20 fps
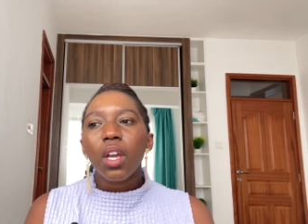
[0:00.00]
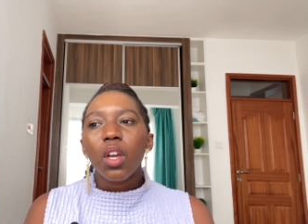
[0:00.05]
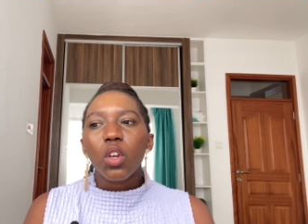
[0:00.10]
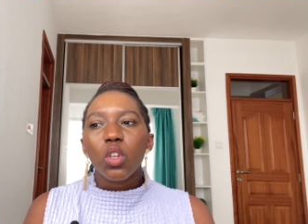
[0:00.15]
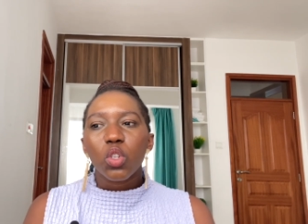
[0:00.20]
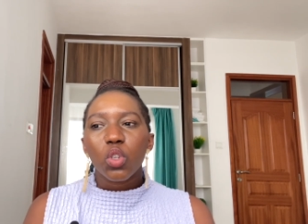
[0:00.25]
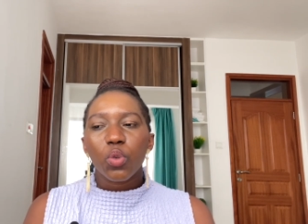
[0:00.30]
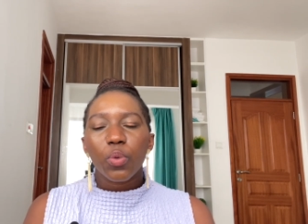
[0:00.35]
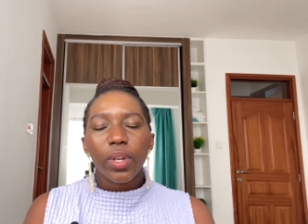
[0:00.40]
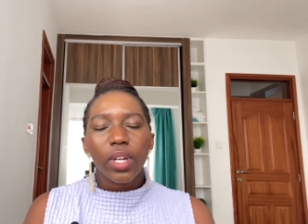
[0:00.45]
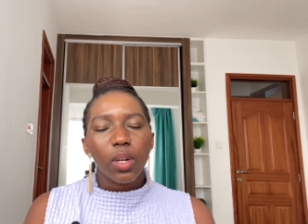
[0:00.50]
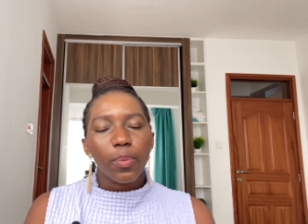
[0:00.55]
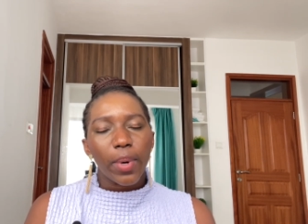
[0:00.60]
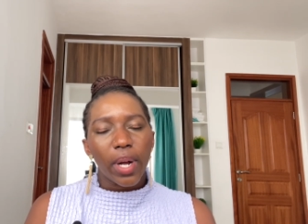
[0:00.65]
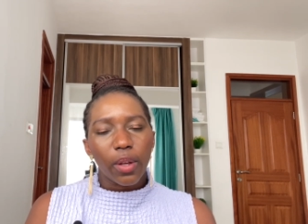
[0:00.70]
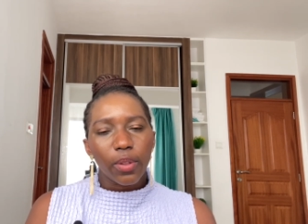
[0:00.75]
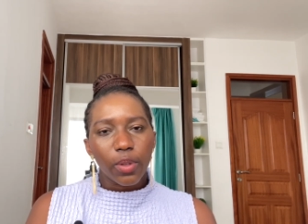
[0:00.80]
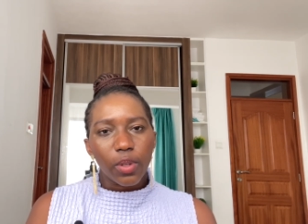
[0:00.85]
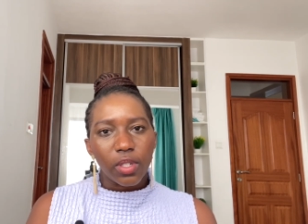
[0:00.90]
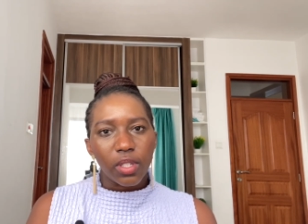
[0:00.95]
to read
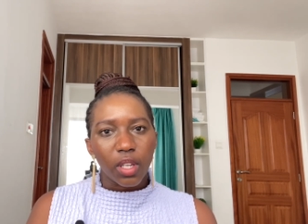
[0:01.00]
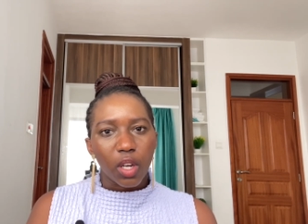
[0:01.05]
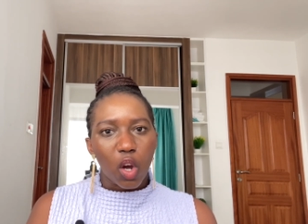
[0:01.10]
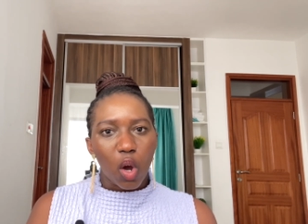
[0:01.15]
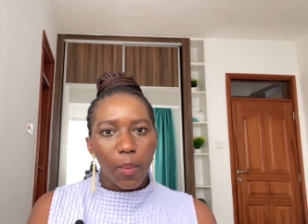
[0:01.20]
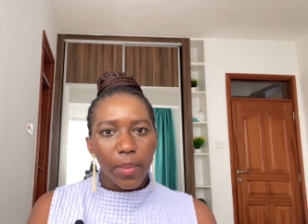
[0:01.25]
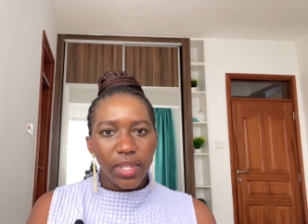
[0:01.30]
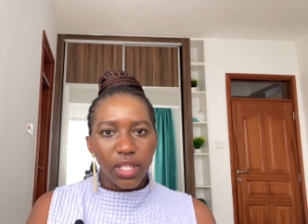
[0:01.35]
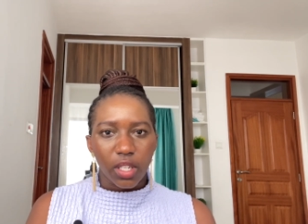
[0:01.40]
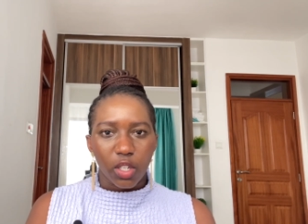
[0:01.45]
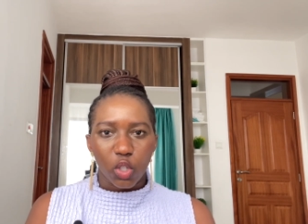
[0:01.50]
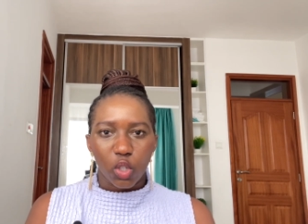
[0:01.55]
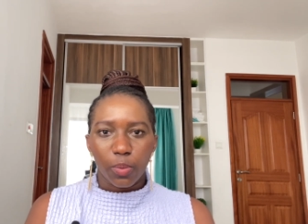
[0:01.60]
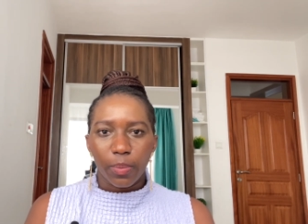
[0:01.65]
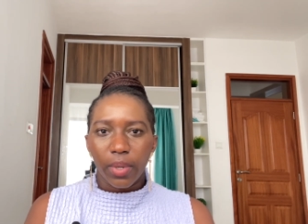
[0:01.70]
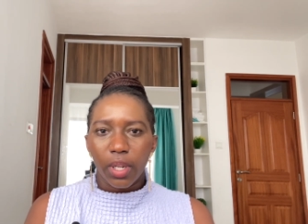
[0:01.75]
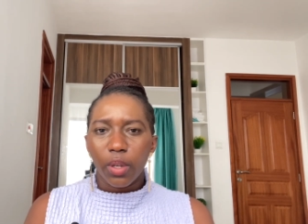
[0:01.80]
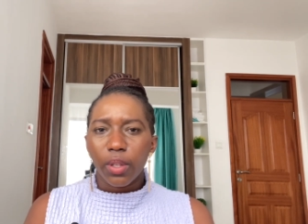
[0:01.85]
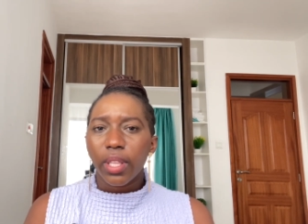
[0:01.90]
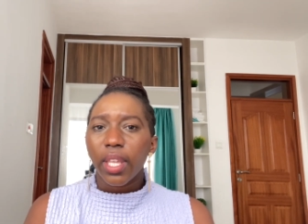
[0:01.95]
about those in the comment section
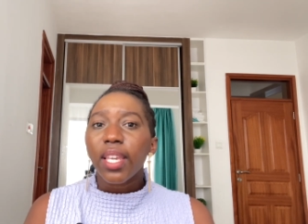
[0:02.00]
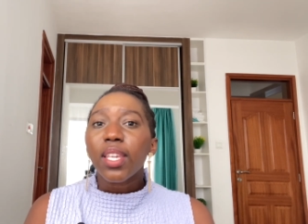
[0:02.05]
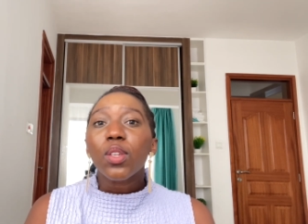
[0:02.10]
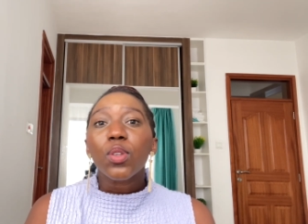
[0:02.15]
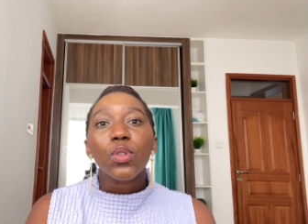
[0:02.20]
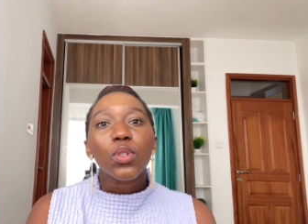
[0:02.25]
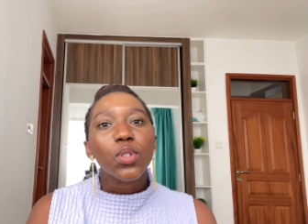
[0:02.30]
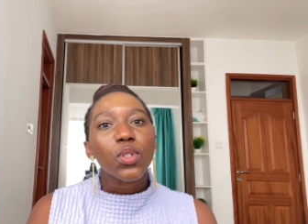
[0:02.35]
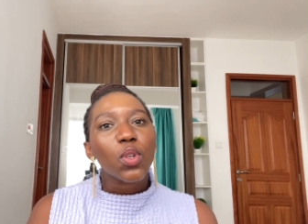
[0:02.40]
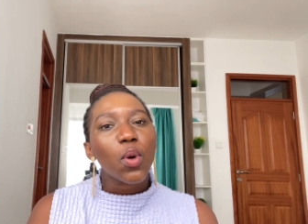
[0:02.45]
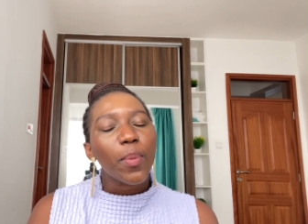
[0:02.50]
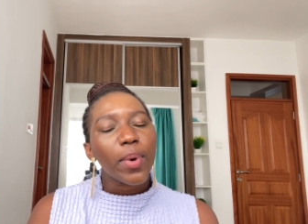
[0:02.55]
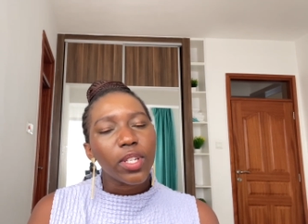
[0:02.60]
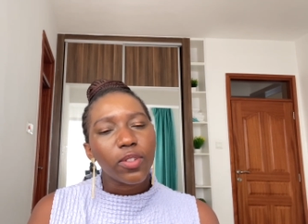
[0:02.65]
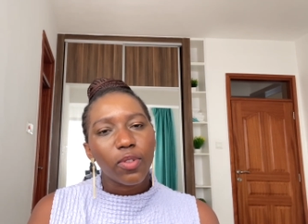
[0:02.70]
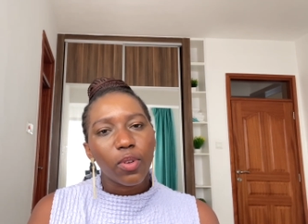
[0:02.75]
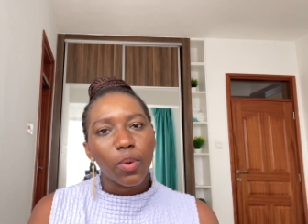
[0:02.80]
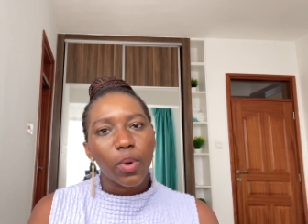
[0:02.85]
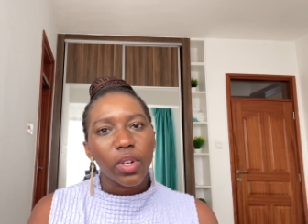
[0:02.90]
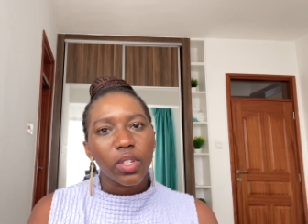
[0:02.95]
below. Thank you so much
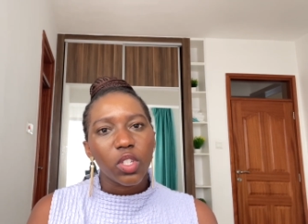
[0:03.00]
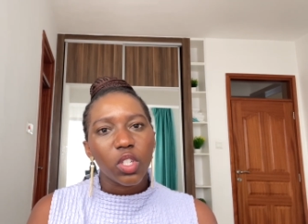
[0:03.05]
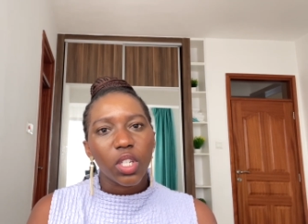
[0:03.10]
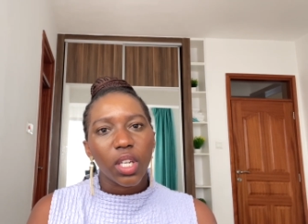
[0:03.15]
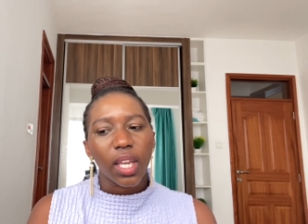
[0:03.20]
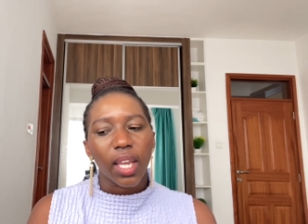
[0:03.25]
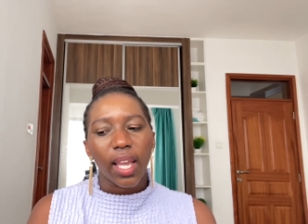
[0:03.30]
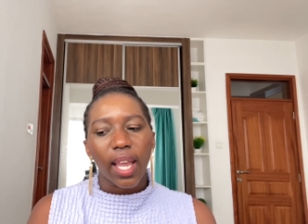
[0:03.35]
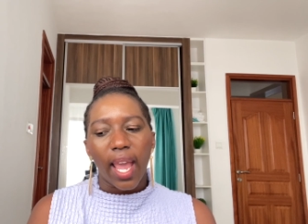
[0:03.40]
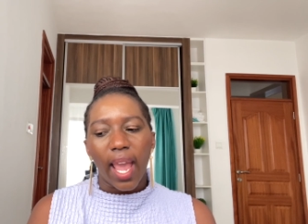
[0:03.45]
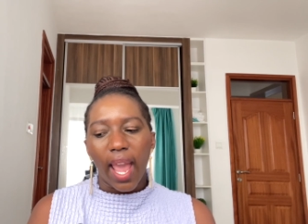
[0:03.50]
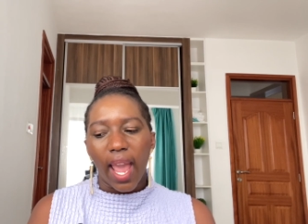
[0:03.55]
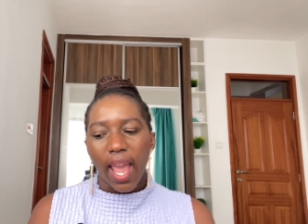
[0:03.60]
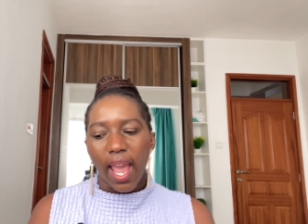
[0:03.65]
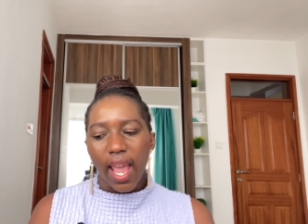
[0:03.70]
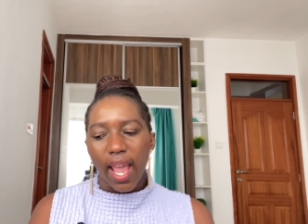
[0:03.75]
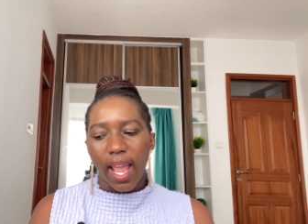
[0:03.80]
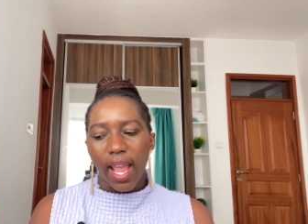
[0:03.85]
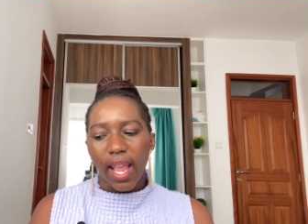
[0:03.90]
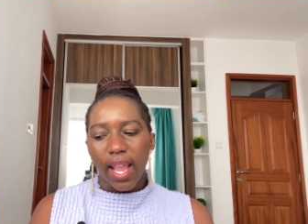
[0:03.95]
for watching,
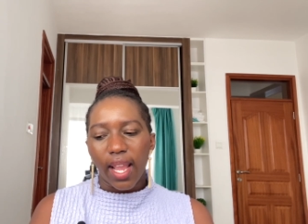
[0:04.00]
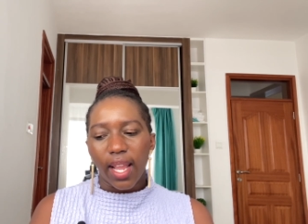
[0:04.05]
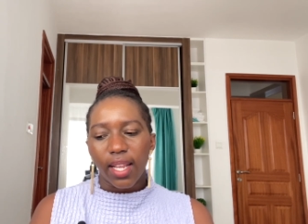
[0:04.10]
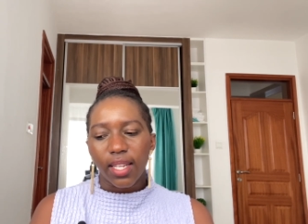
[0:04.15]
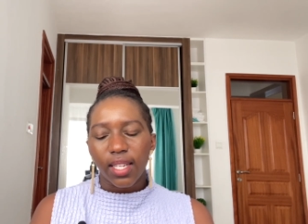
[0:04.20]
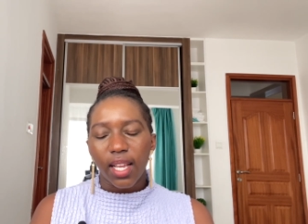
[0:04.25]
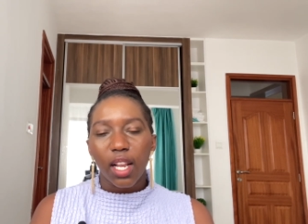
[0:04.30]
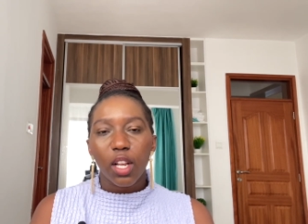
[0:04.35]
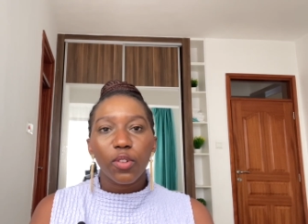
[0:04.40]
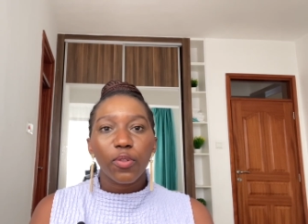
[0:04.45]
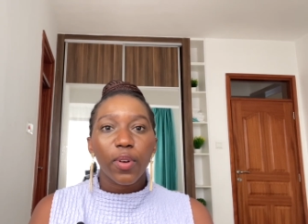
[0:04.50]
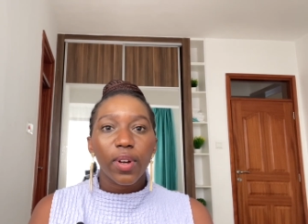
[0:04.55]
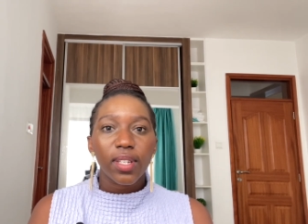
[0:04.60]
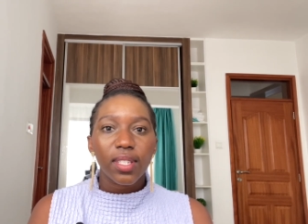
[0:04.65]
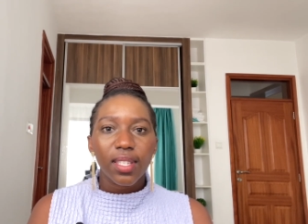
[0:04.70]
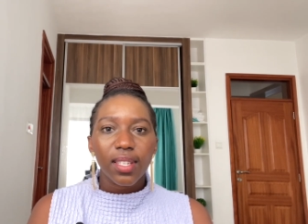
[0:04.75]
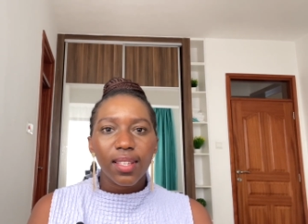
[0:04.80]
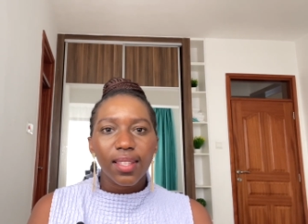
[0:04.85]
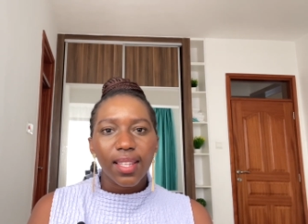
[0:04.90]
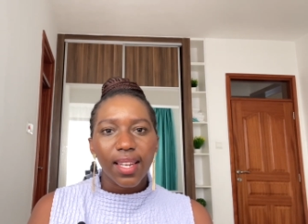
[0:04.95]
and I look forward to
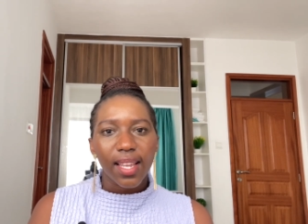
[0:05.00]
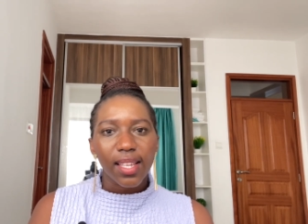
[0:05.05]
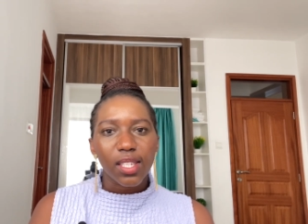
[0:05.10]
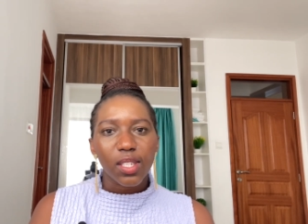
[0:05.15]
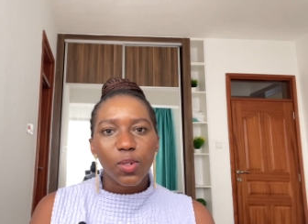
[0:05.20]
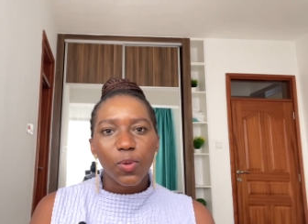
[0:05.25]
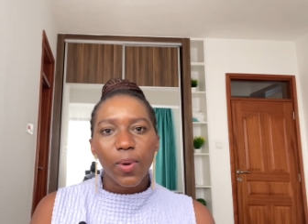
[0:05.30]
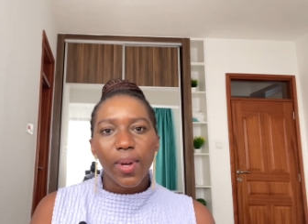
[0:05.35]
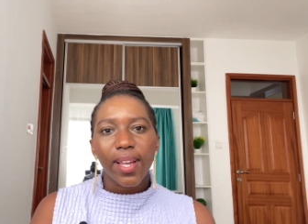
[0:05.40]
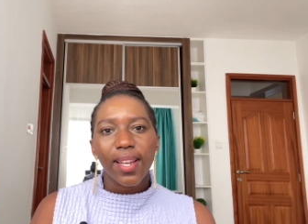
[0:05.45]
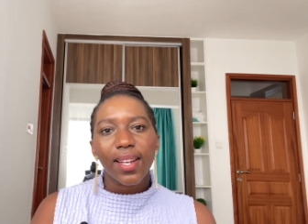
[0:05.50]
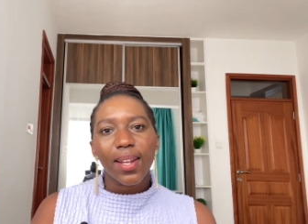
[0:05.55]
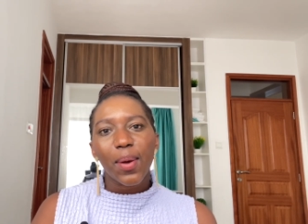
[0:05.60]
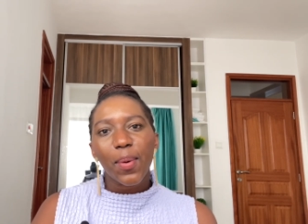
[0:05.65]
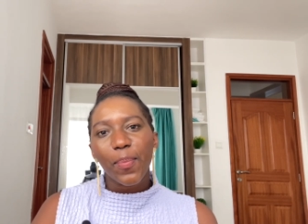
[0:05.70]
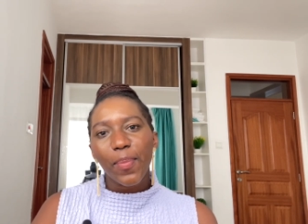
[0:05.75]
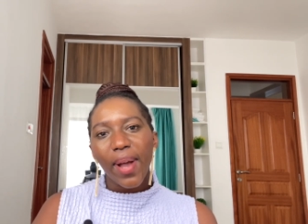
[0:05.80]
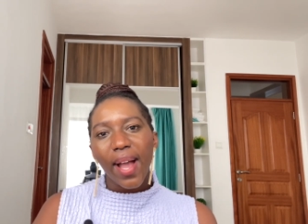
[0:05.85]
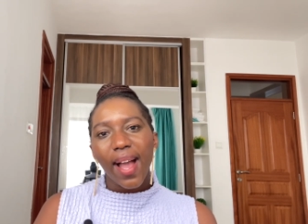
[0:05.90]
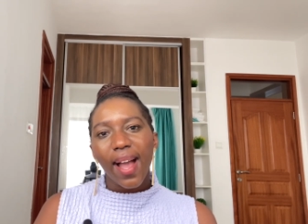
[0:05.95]
seeing you in the next one.
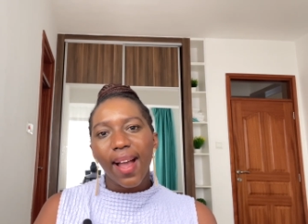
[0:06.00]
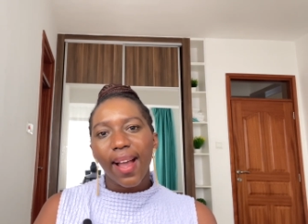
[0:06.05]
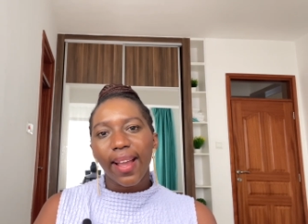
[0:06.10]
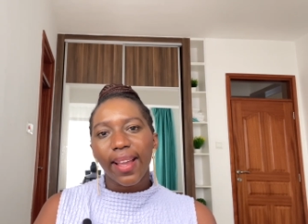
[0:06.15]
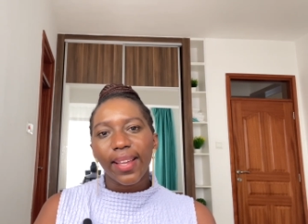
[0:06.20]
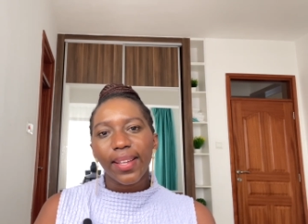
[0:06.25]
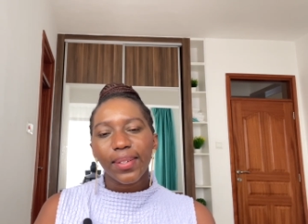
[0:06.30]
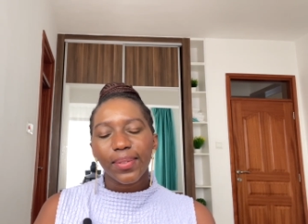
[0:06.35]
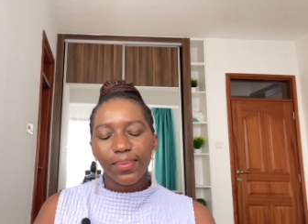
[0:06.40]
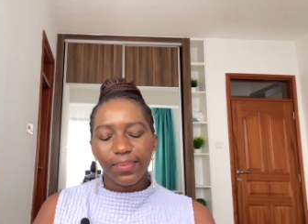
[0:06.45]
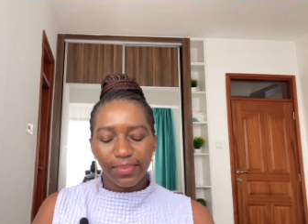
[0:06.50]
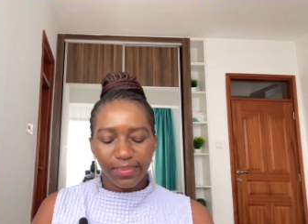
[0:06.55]
Bye.